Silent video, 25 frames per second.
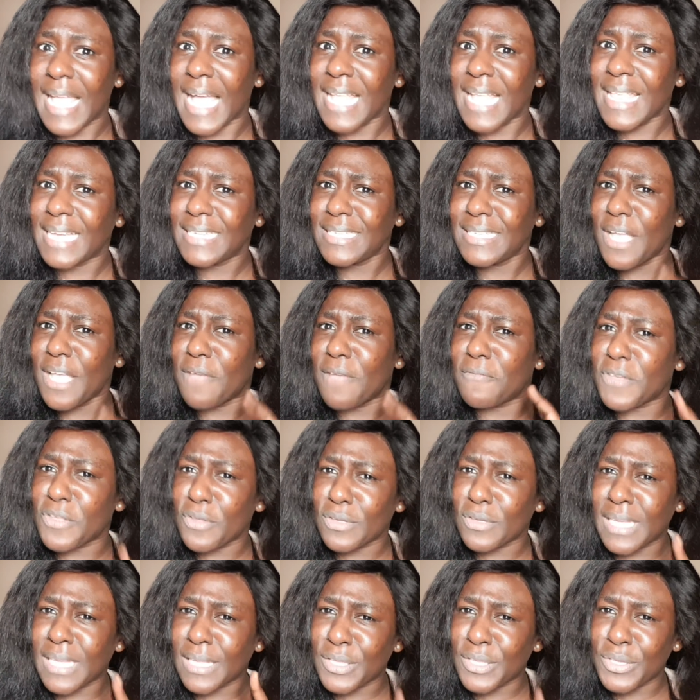And I did a video
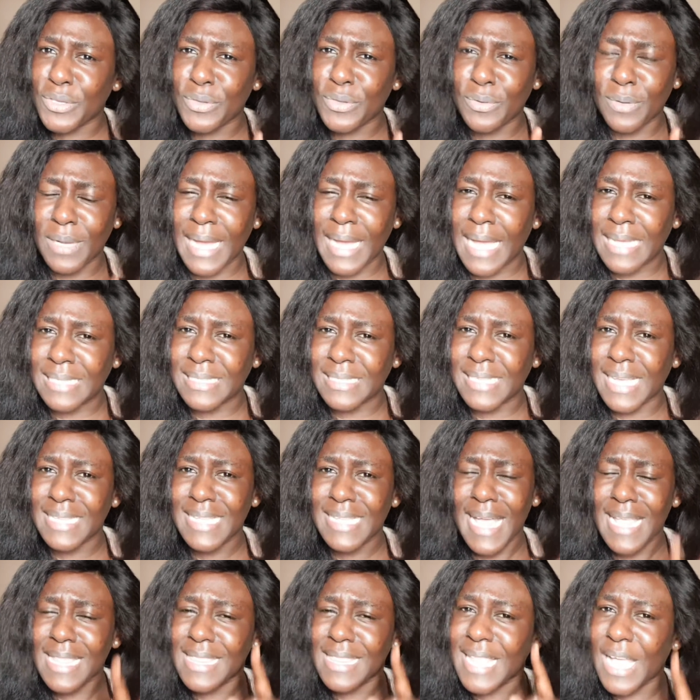telling you guys that
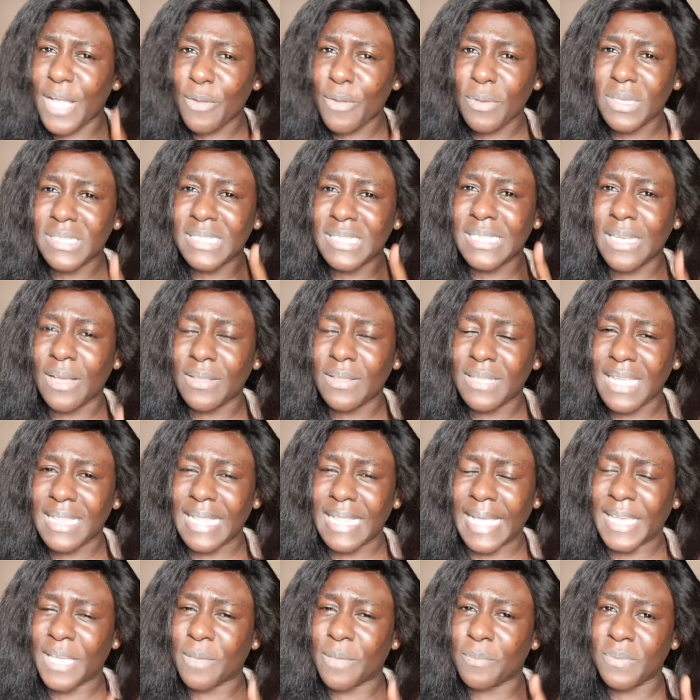that language sounded
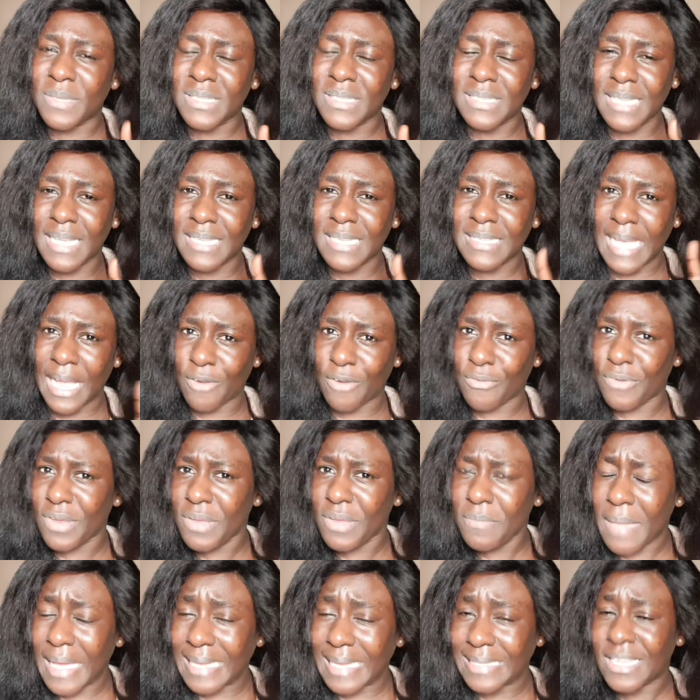like a business
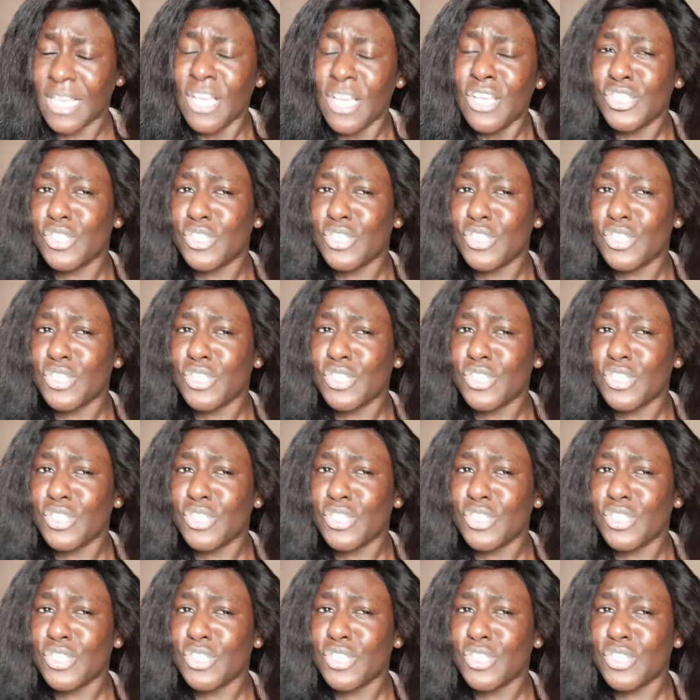agreement.